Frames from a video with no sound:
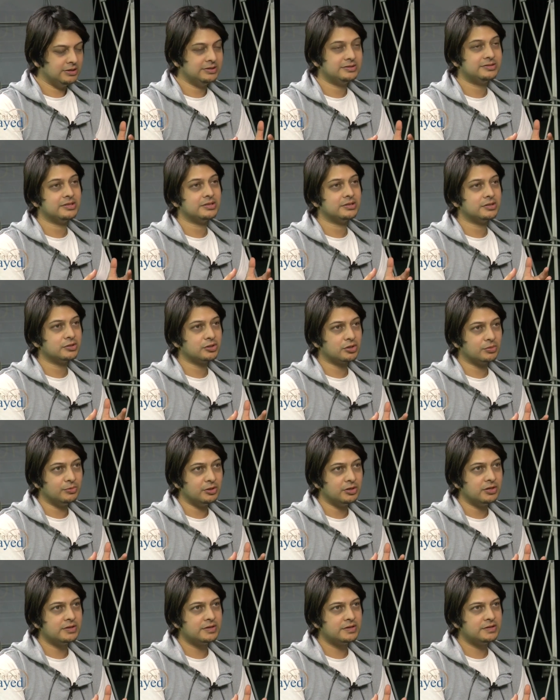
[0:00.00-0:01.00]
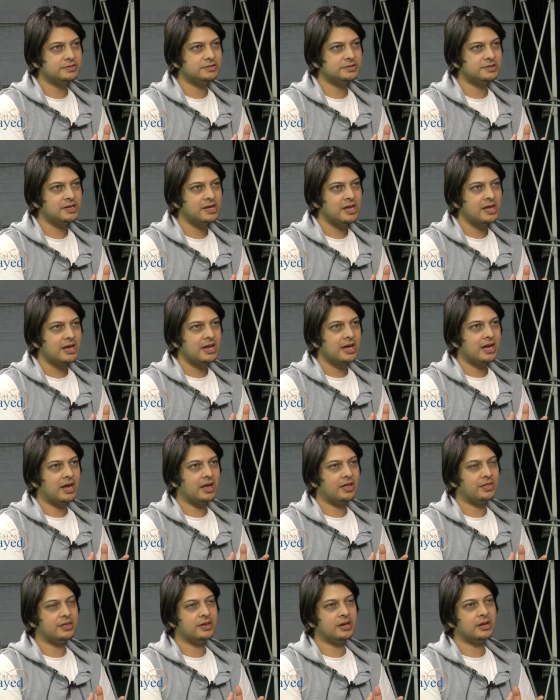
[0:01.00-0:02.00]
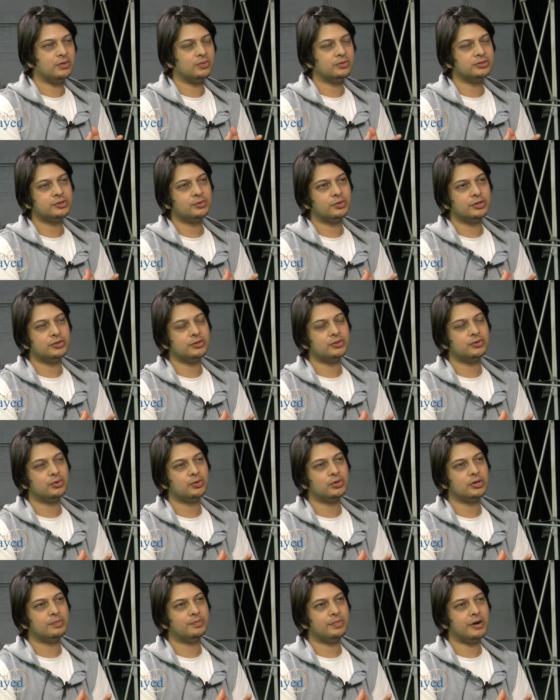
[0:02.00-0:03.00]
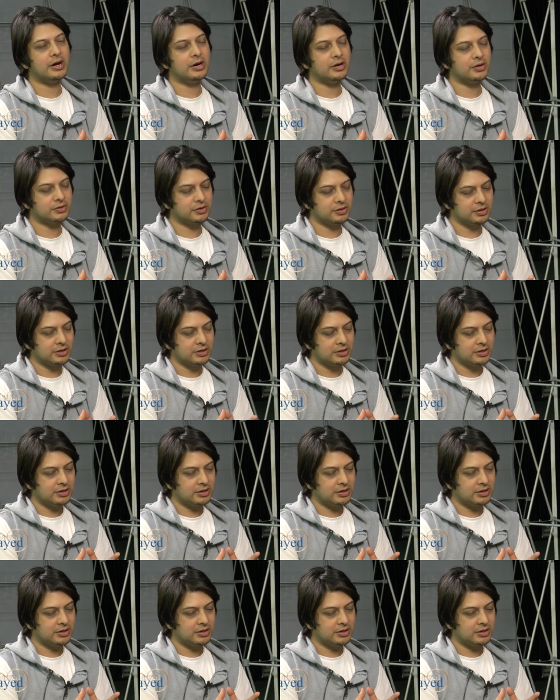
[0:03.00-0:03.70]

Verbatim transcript: In certain communities. And then I also want to talk about